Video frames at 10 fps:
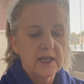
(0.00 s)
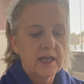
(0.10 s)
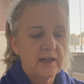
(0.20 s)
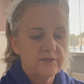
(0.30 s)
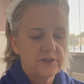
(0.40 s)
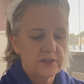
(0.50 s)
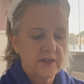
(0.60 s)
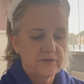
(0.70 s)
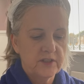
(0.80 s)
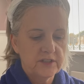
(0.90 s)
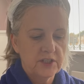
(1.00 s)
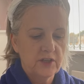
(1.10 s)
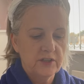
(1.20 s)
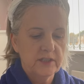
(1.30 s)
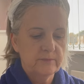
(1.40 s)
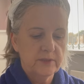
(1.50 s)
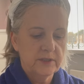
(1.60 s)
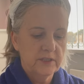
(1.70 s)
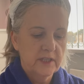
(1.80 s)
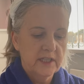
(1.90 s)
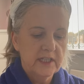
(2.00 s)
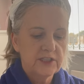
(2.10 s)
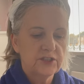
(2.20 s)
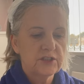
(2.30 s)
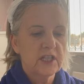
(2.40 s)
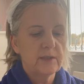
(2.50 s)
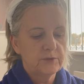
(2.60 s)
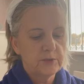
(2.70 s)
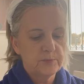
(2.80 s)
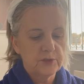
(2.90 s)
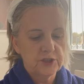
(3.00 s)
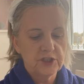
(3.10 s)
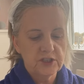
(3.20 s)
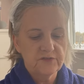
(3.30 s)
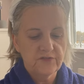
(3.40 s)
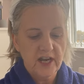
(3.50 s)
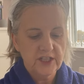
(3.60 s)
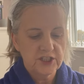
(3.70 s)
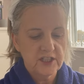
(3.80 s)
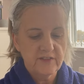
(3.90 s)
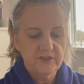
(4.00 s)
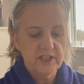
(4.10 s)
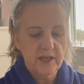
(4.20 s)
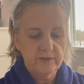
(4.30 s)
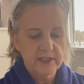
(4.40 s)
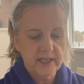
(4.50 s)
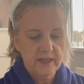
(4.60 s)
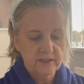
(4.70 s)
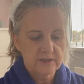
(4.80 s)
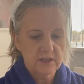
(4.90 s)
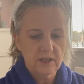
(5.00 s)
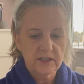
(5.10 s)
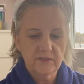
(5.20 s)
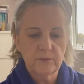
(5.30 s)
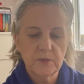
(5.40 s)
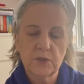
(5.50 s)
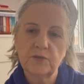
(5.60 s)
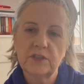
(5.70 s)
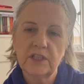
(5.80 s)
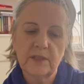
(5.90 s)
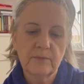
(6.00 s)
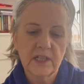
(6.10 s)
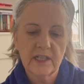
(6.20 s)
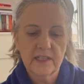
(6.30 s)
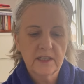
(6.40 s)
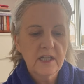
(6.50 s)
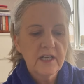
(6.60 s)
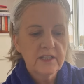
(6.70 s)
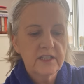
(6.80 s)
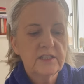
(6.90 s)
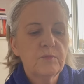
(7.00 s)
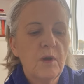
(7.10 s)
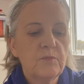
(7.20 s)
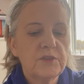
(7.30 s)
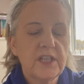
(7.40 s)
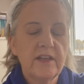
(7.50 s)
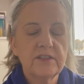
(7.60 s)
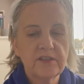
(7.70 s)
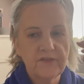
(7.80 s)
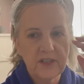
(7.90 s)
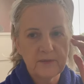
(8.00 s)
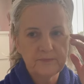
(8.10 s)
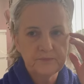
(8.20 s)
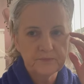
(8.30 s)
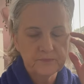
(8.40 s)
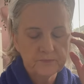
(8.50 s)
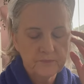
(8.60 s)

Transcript: after every time it just keeps your brushes fresh and every now and again I'll, give them a good deep clean this one was out of um